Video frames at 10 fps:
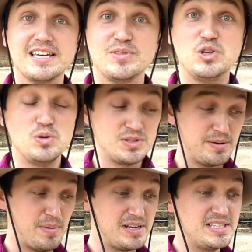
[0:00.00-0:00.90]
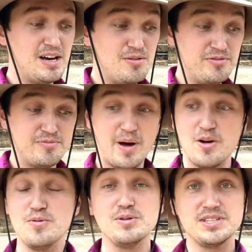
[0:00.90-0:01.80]
using myself, my
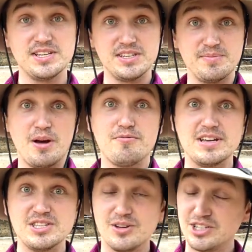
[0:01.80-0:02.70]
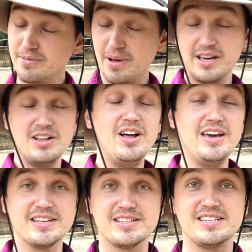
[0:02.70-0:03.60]
horses, and my research and my
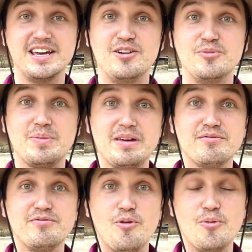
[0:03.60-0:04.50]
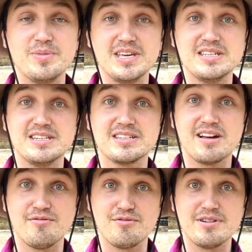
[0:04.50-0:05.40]
clients to help me inform these
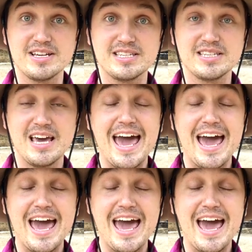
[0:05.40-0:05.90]
discoveries.